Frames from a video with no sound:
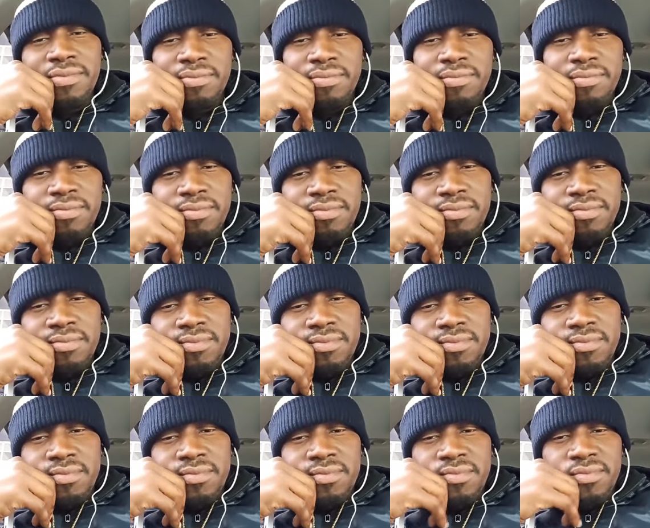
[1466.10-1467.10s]

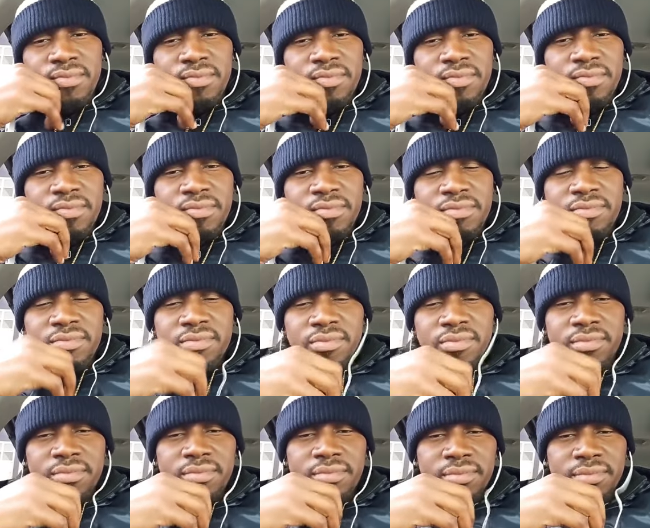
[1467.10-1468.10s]

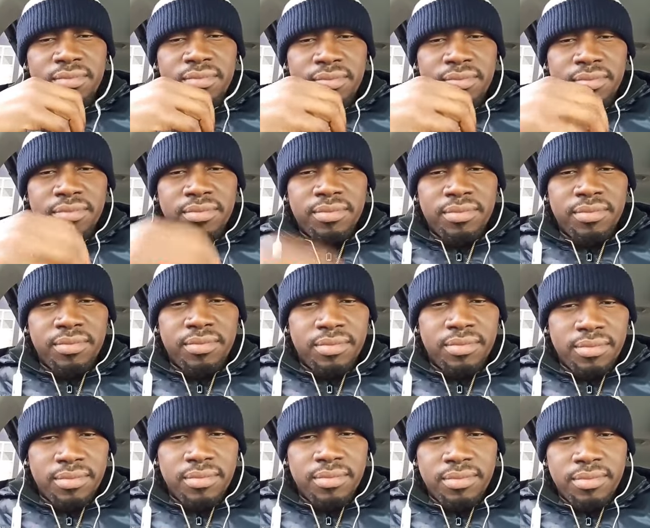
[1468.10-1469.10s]

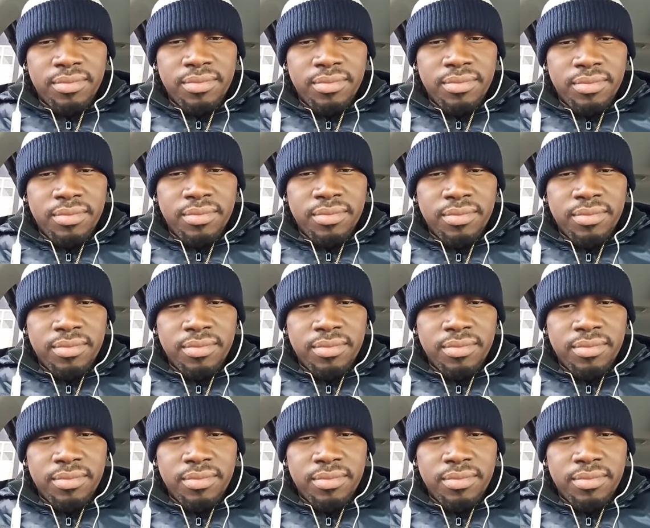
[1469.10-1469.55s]
(no one is talking)